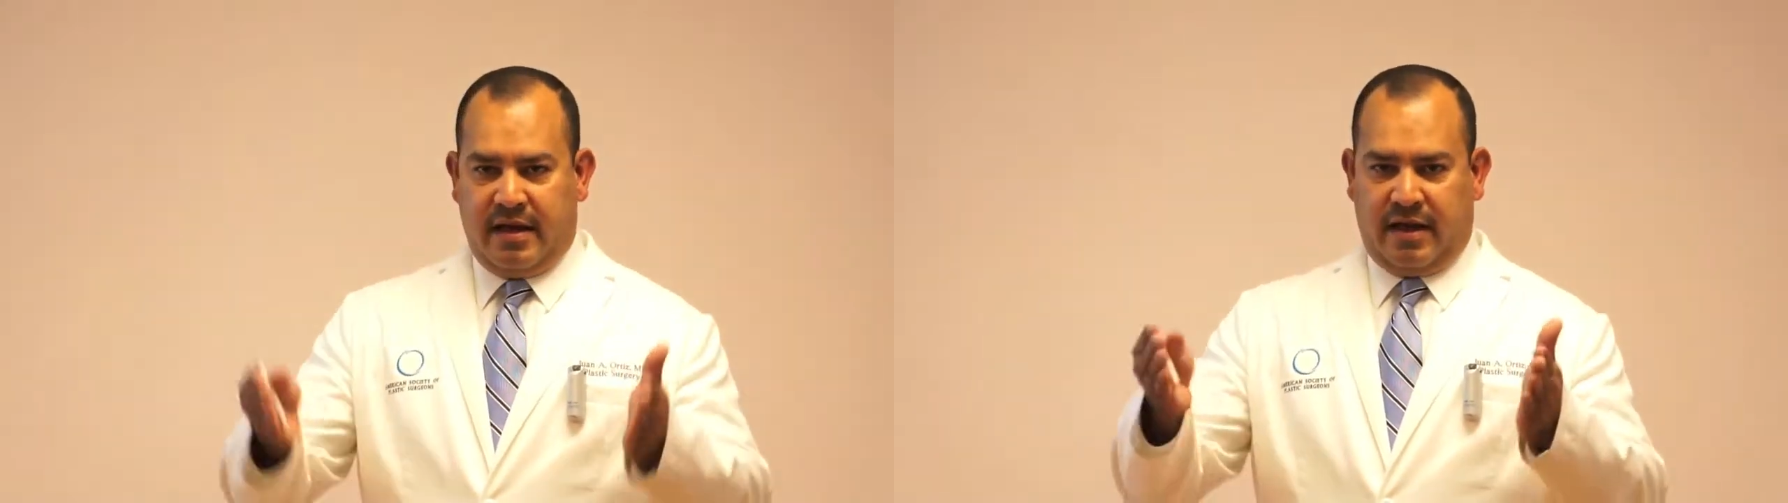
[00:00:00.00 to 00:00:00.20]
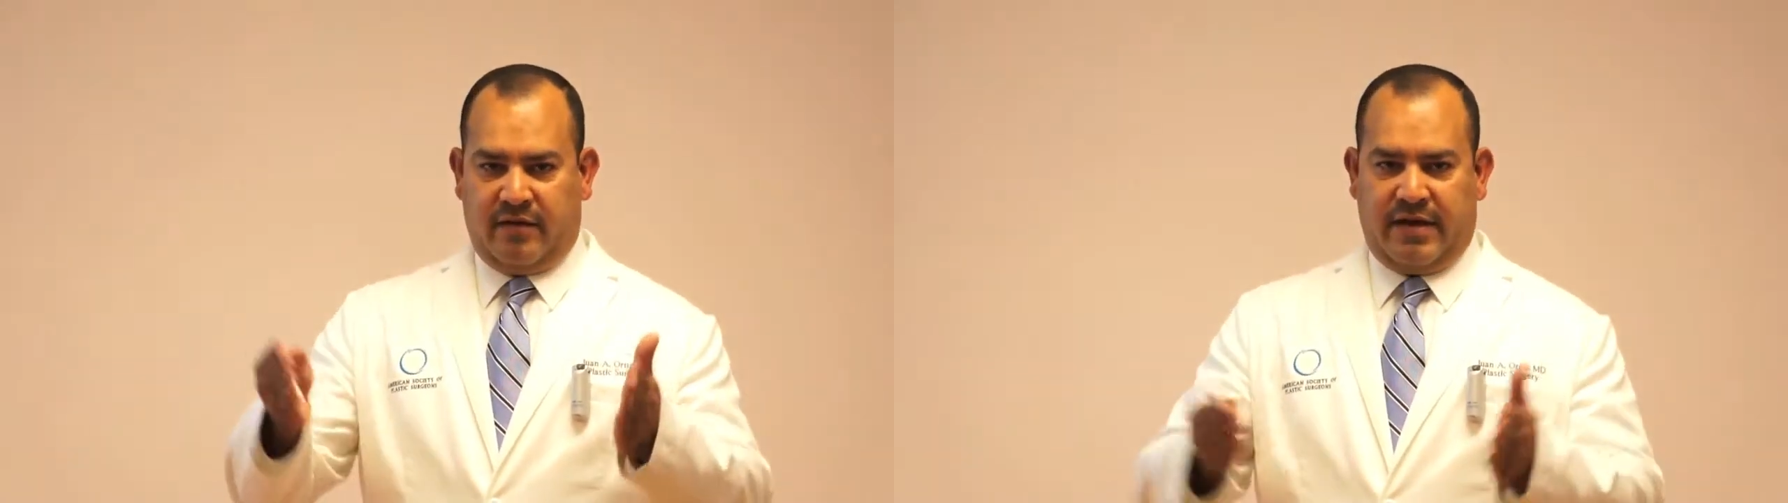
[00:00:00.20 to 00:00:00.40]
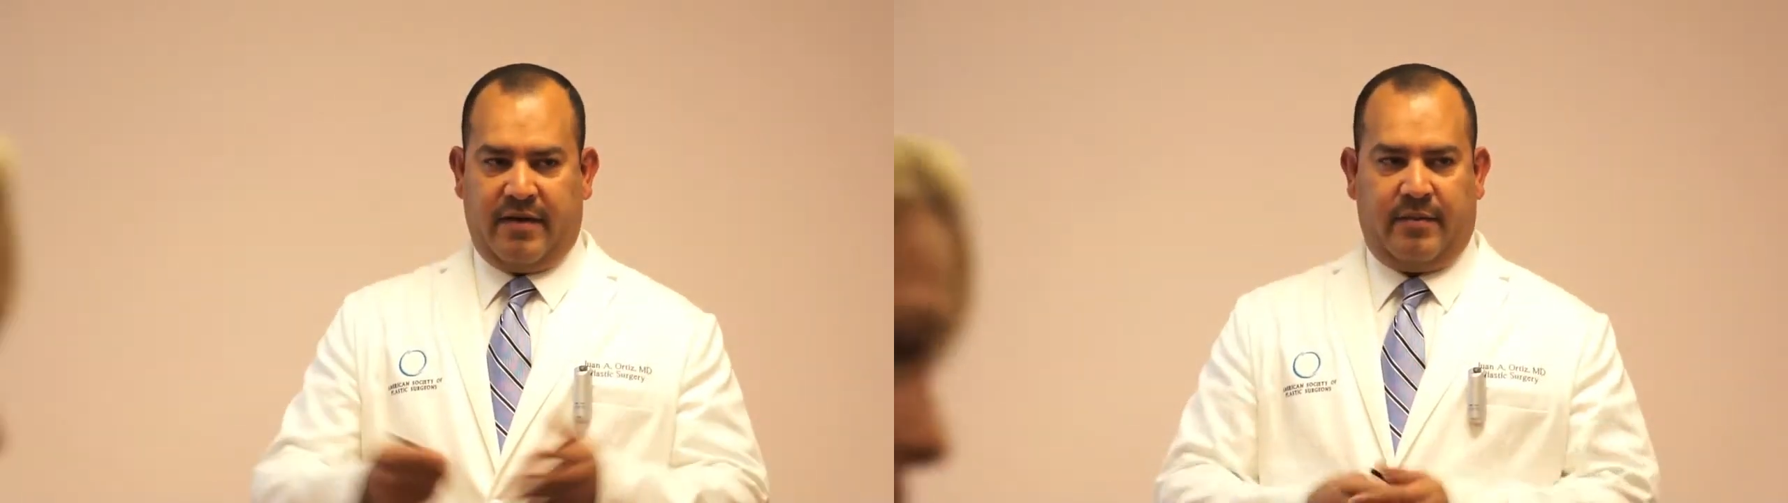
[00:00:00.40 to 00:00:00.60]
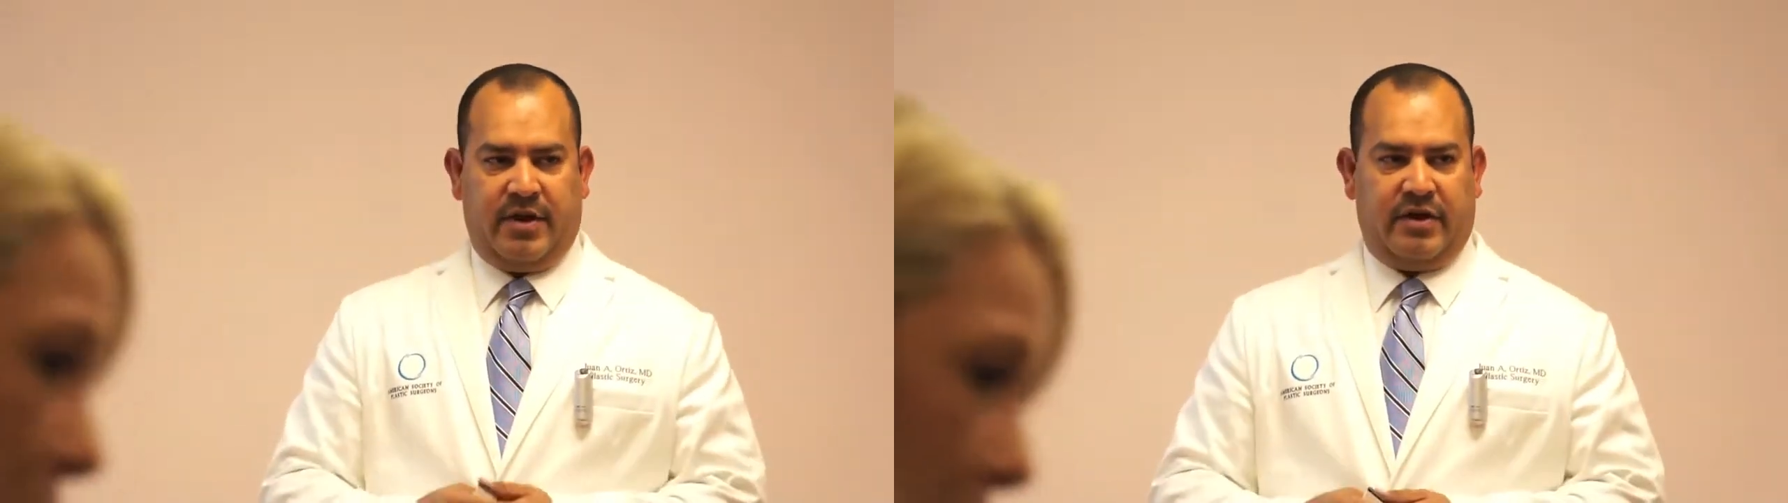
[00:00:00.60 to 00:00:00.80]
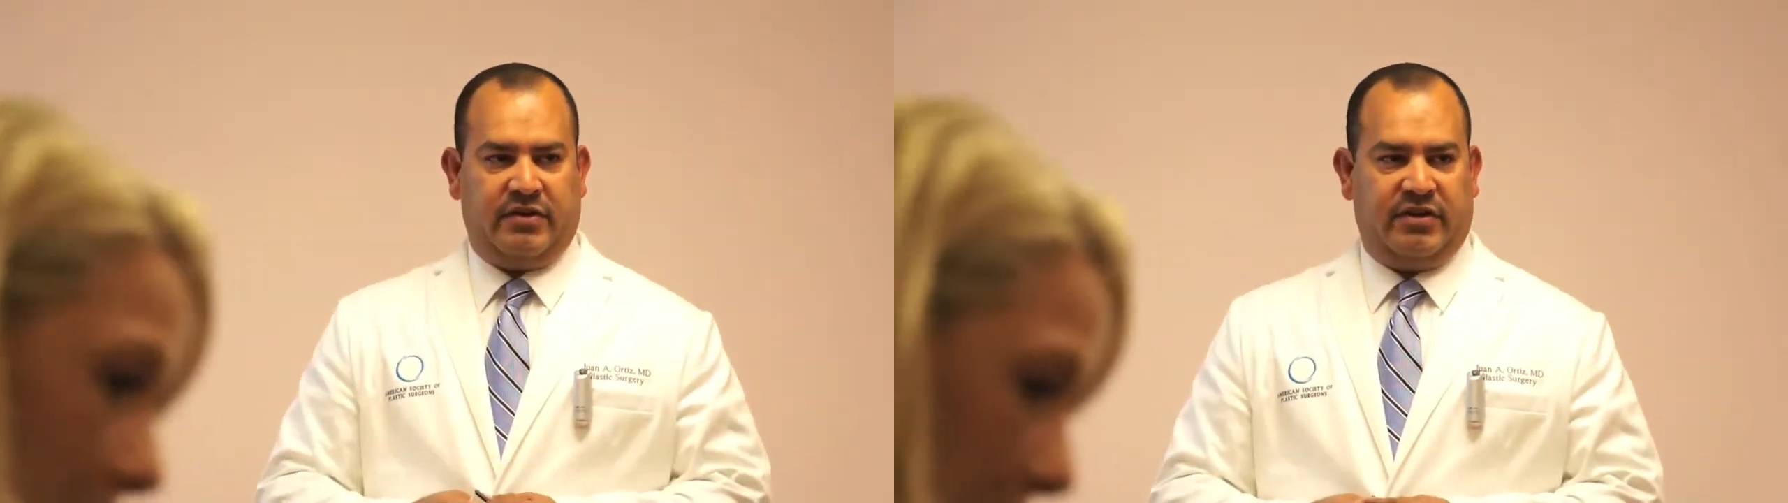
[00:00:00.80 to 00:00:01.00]
kind of have a
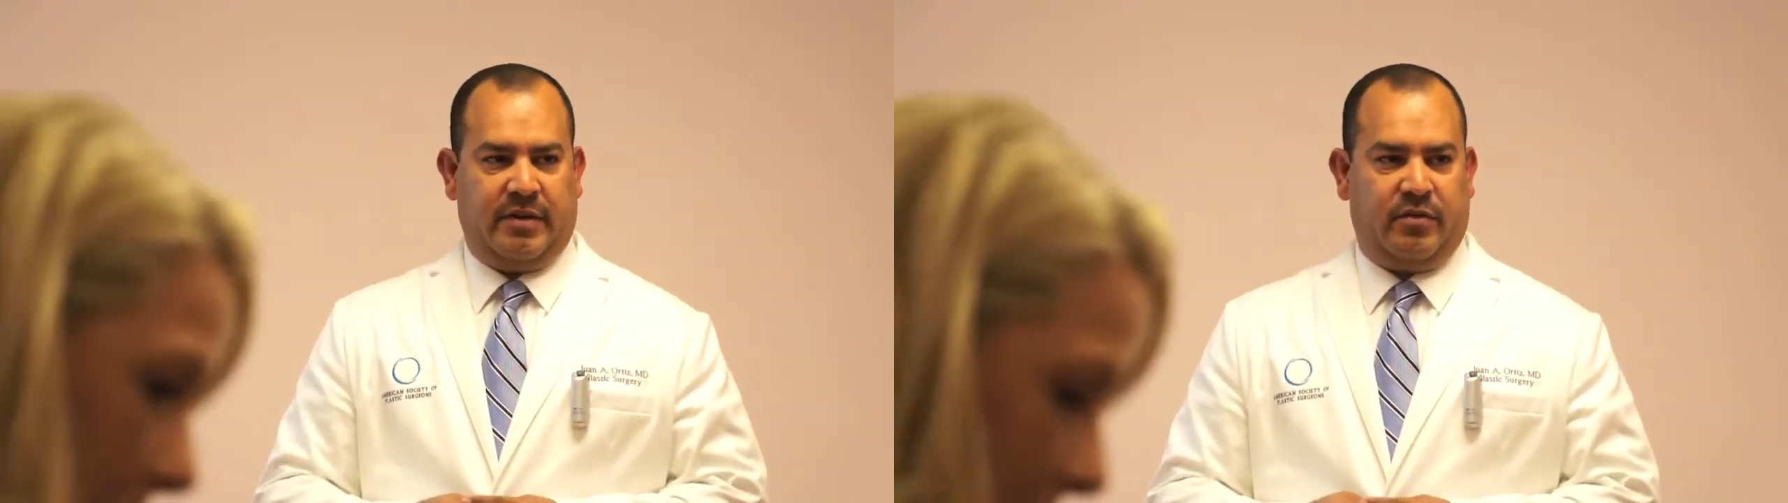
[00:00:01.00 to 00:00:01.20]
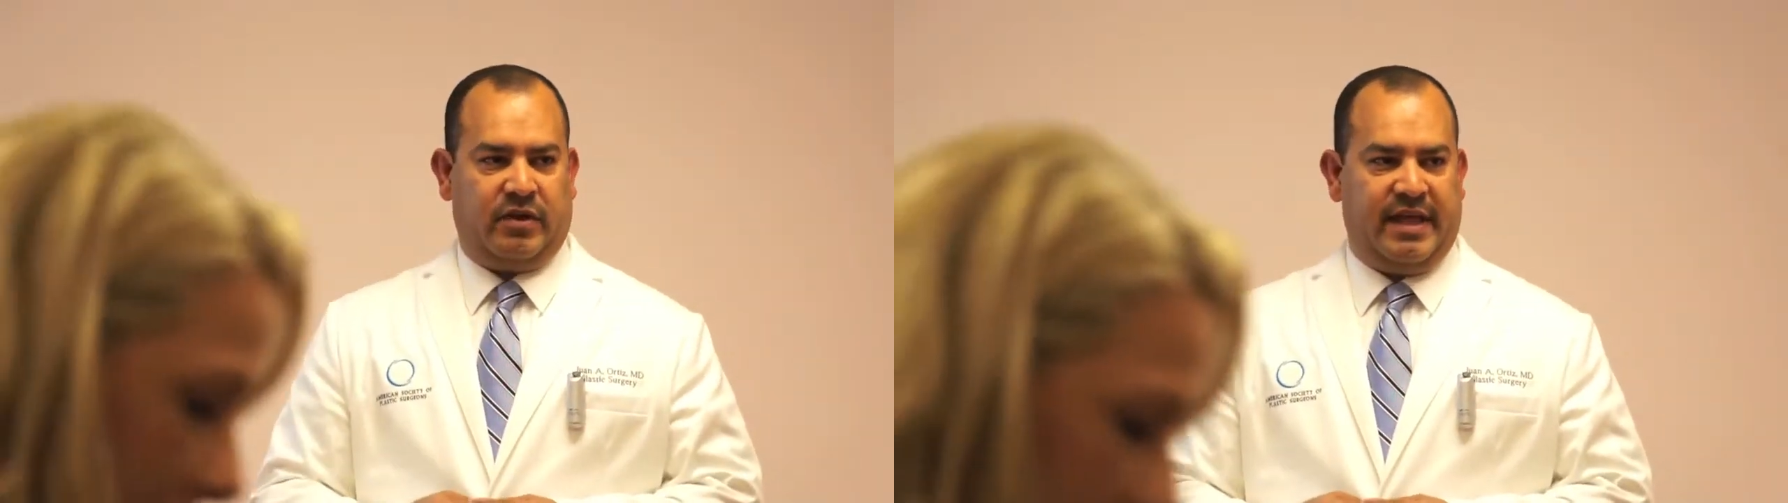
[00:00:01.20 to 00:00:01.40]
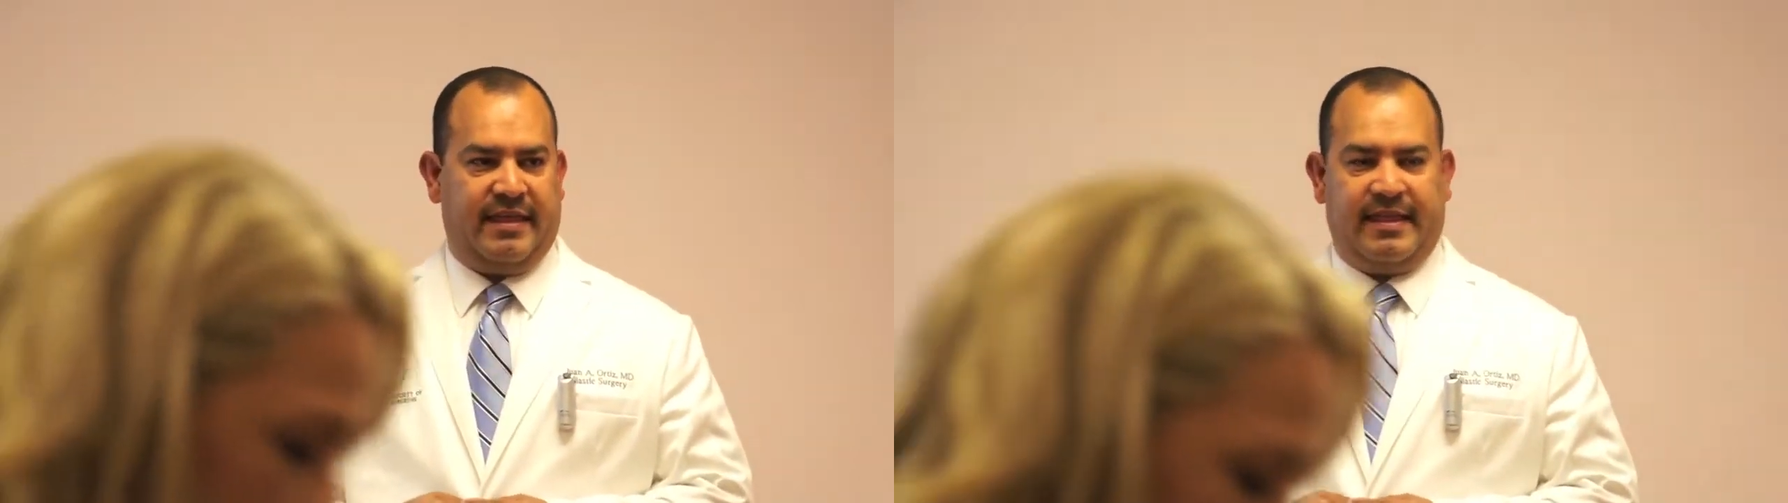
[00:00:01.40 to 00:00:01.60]
better shape on the